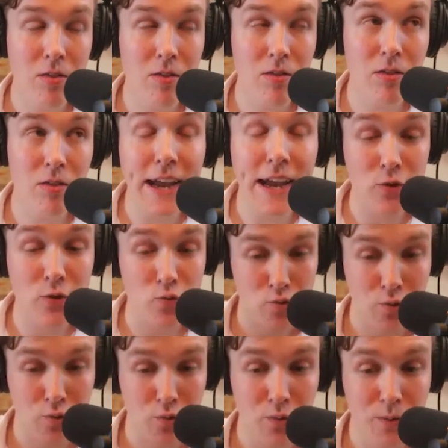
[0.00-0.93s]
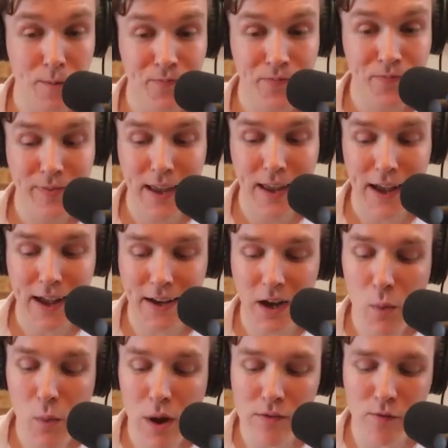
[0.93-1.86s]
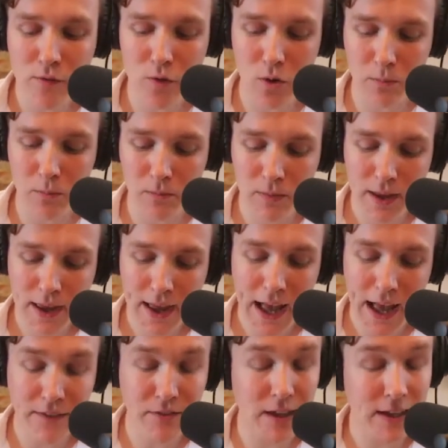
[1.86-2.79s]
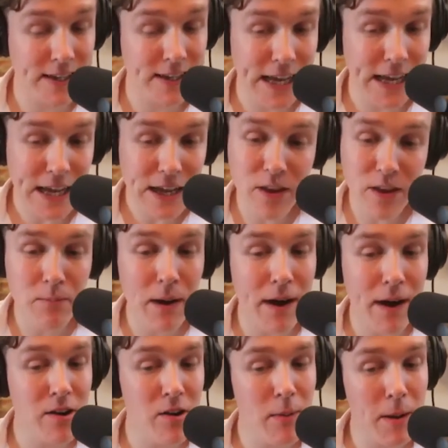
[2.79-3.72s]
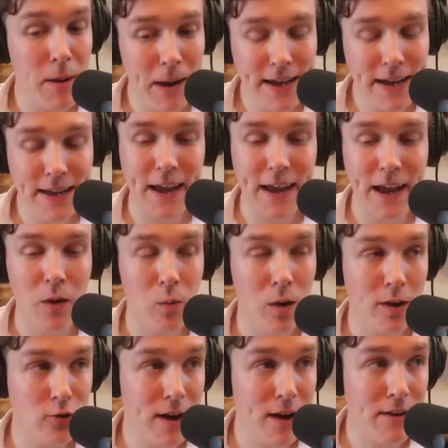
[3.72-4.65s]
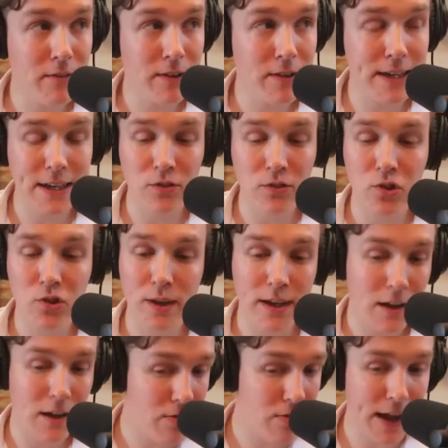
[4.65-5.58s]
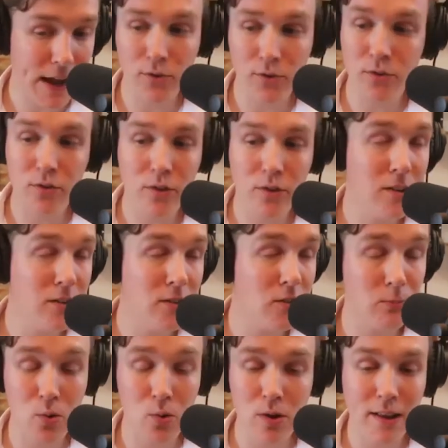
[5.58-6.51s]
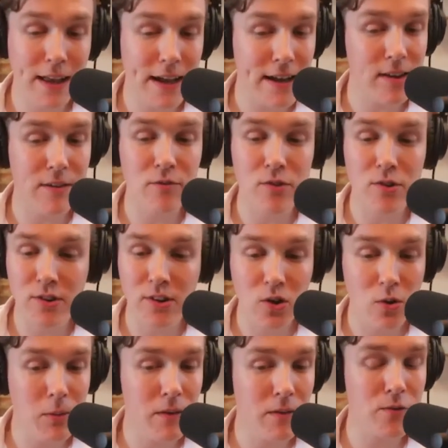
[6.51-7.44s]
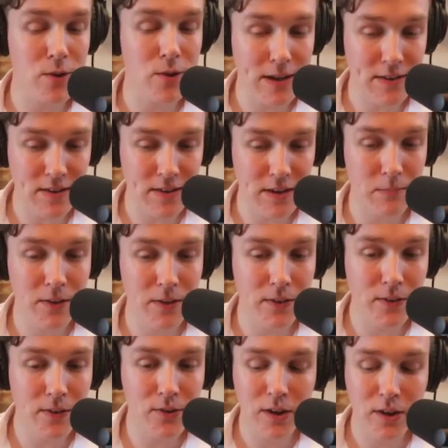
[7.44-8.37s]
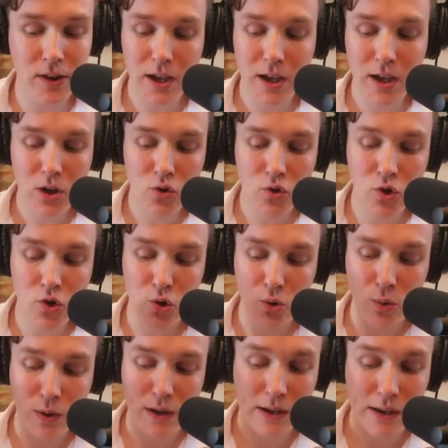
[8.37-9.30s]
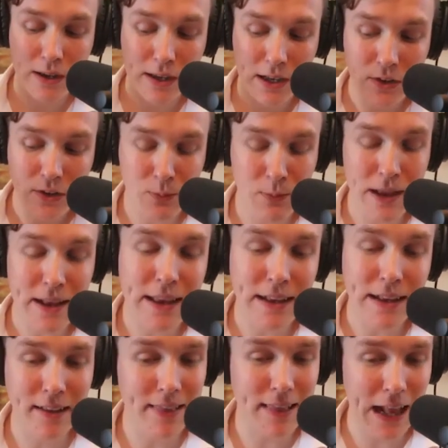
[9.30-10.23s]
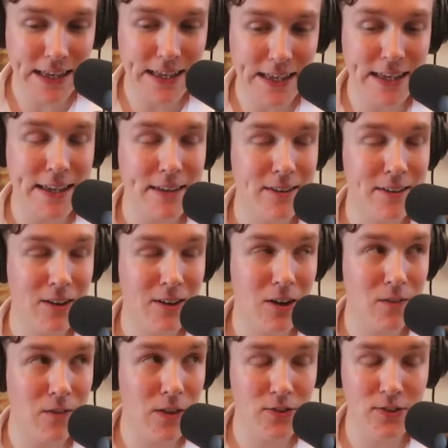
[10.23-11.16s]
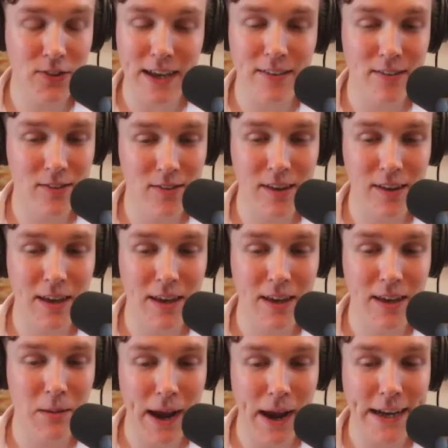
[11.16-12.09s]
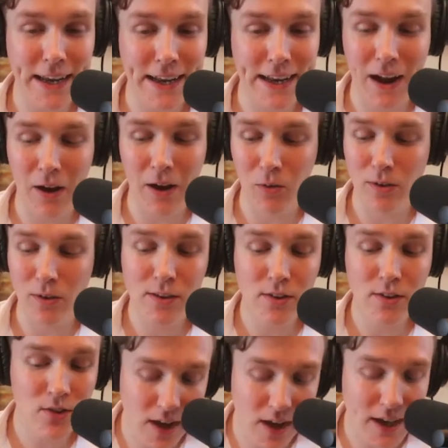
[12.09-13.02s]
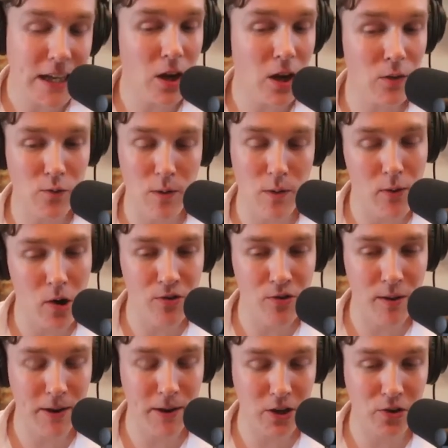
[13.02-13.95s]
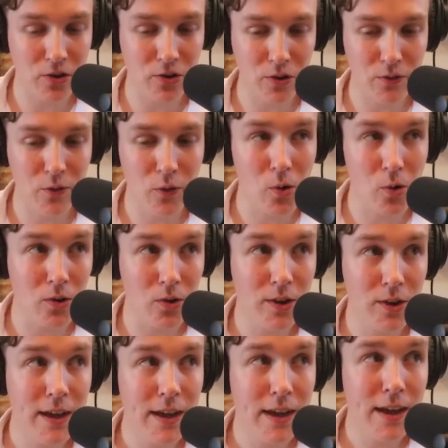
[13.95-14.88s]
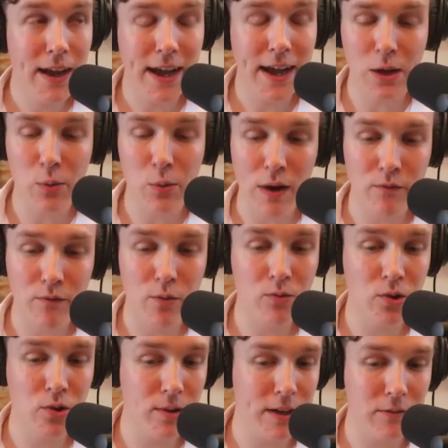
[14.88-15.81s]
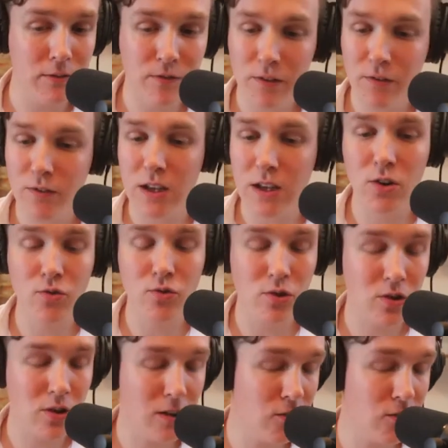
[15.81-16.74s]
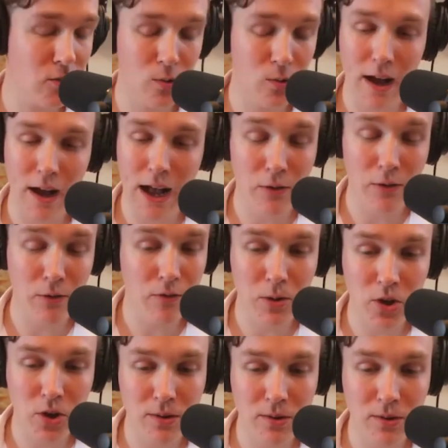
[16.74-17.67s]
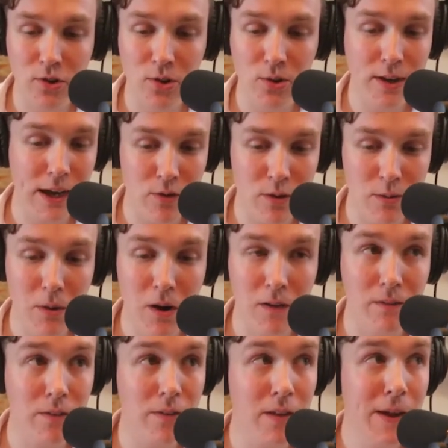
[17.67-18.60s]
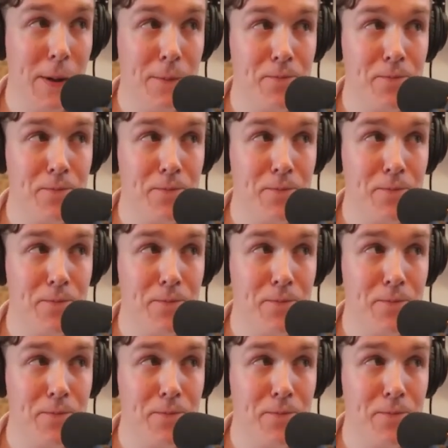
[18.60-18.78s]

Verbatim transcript: that I grew. And I went from having a safety barrier in my bank account while traveling and doing $1,000 more or less every single month for 18 months to spending the last of the cents in my bank account, signing up for a program I couldn't afford. And I went from doing $1,500 or however much I was doing every month